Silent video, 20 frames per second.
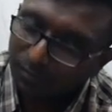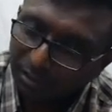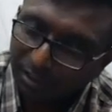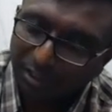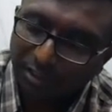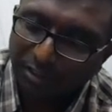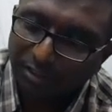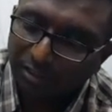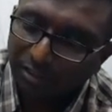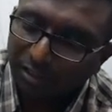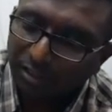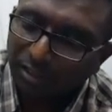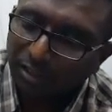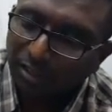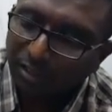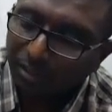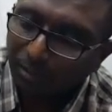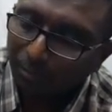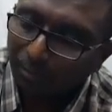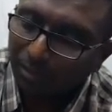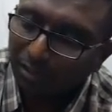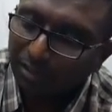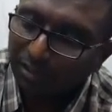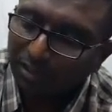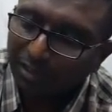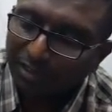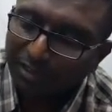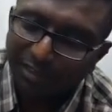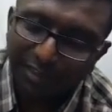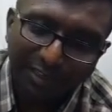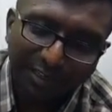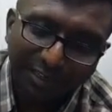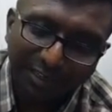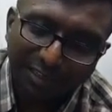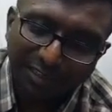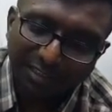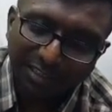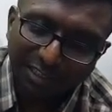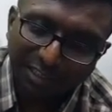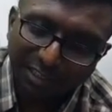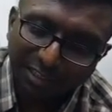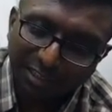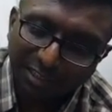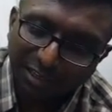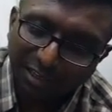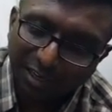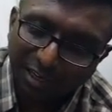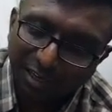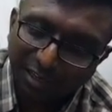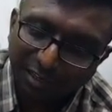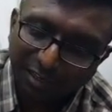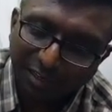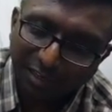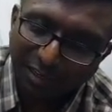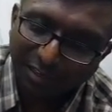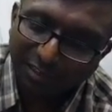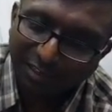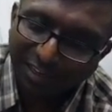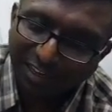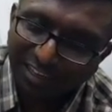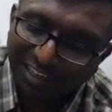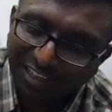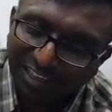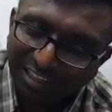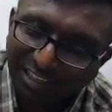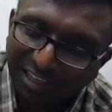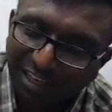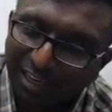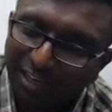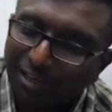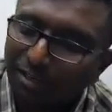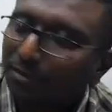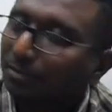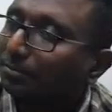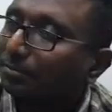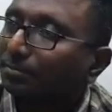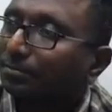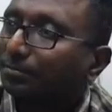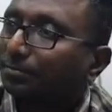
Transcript: Right. But the entity can settle the contract any time.